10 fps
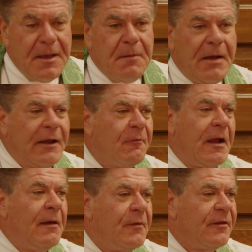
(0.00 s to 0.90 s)
my
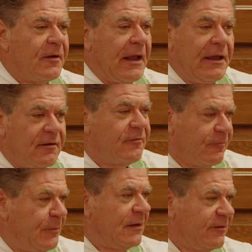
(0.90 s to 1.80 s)
grandmother hated
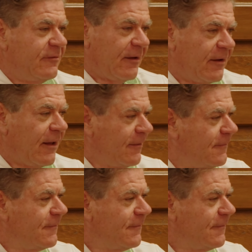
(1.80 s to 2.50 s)
Billy Sunday.